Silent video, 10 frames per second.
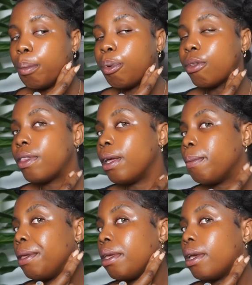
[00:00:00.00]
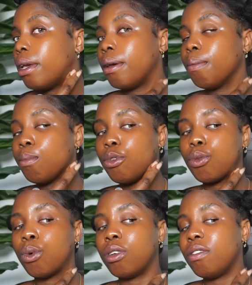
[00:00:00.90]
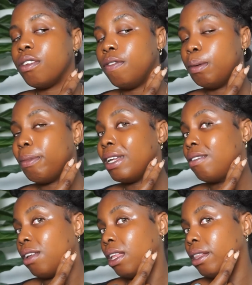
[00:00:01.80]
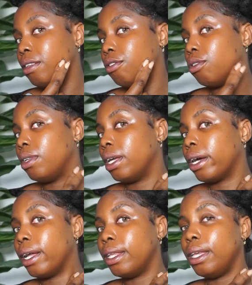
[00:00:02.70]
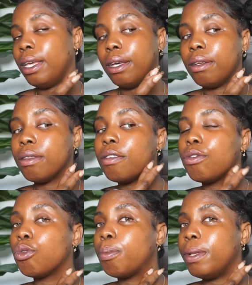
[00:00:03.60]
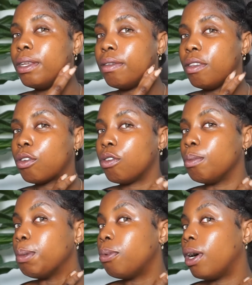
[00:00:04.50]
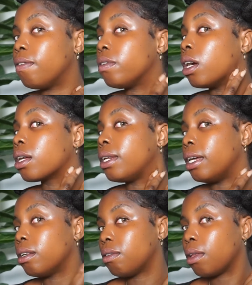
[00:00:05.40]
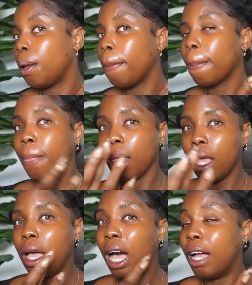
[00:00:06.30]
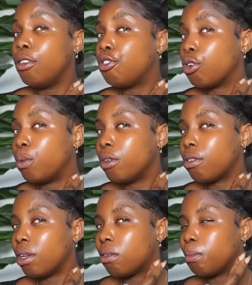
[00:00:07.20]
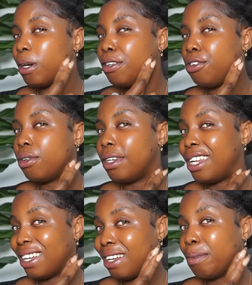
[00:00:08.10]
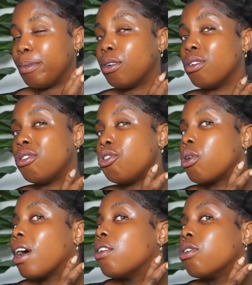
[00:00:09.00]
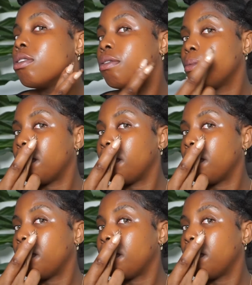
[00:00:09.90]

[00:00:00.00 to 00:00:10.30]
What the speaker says: Put them here, swatch. If they match at least your neck and hair, these 2 places, because some people have dark necks, and you should always try to match your neck, because you cannot